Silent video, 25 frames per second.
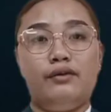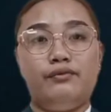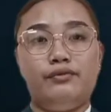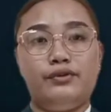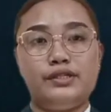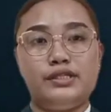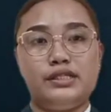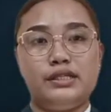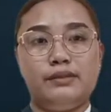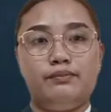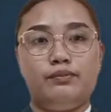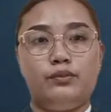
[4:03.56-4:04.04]

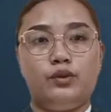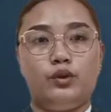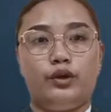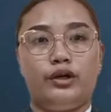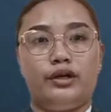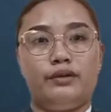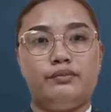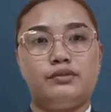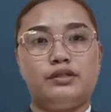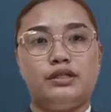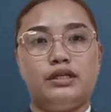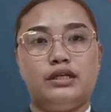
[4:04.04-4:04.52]
oppressive
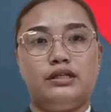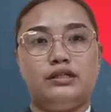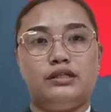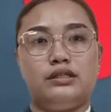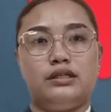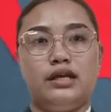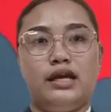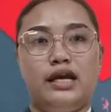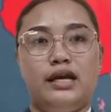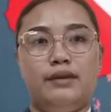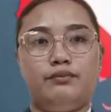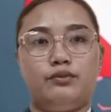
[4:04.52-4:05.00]
norms. It
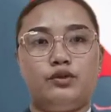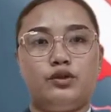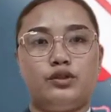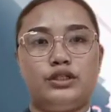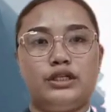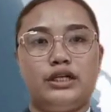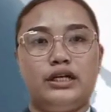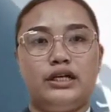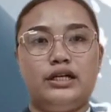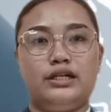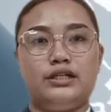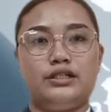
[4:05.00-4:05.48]
aimed to
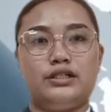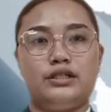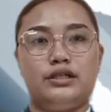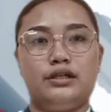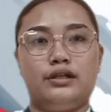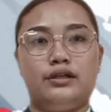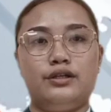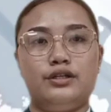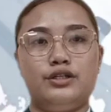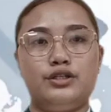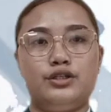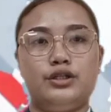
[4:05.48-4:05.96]
challenge
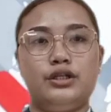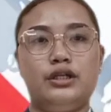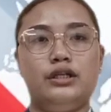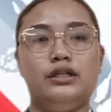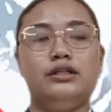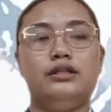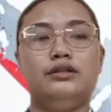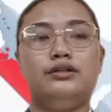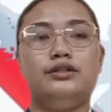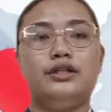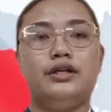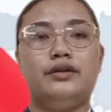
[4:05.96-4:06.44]
traditional